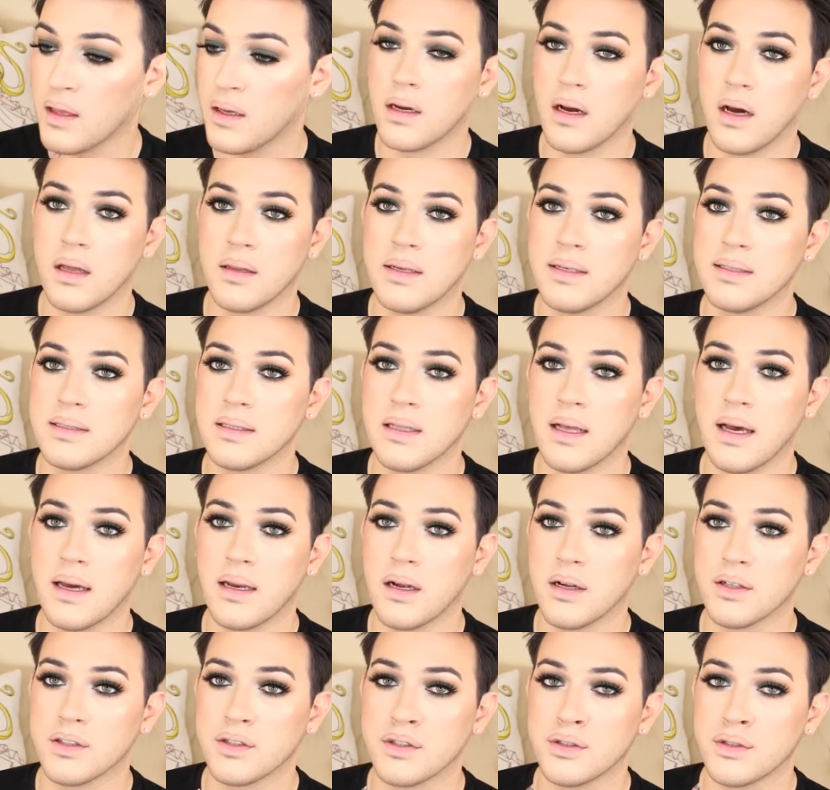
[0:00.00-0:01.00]
God, these
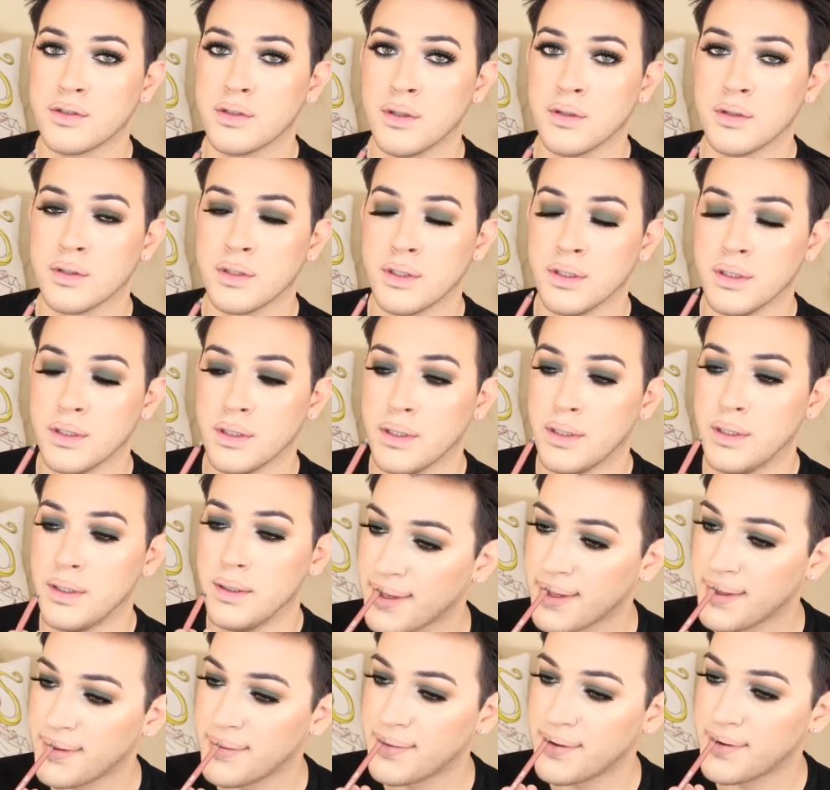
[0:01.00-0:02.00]
glide on so good.
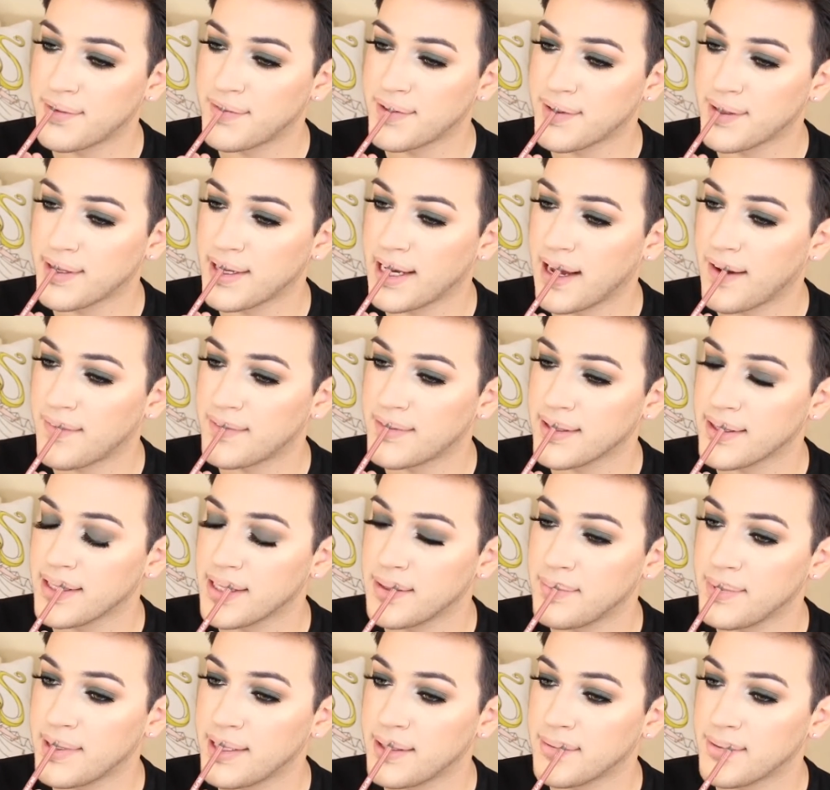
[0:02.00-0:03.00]
I'm gonna fill half the
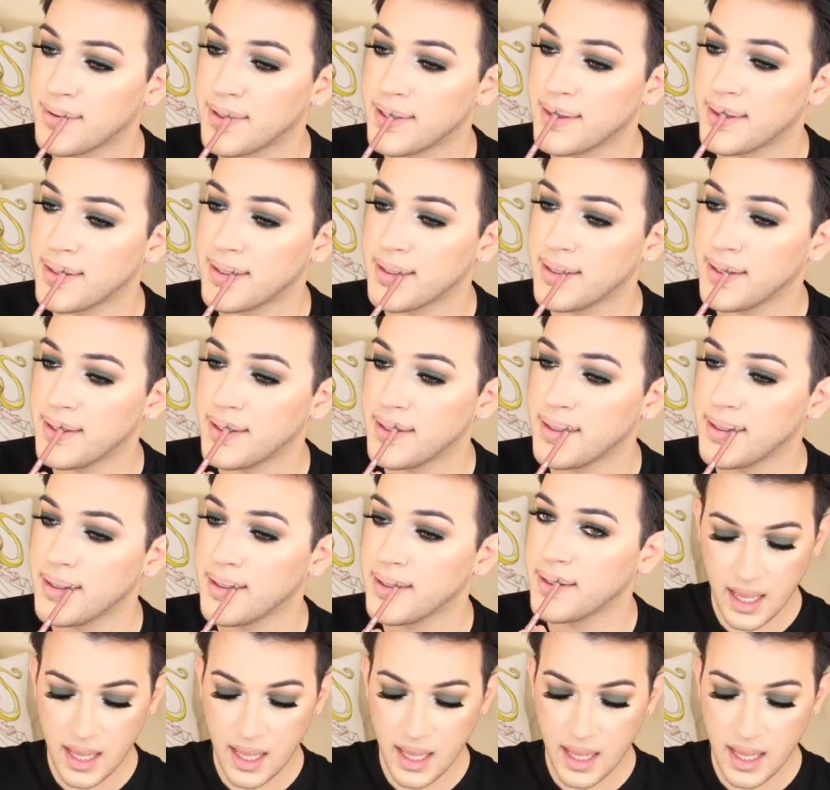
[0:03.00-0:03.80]
lip in with it.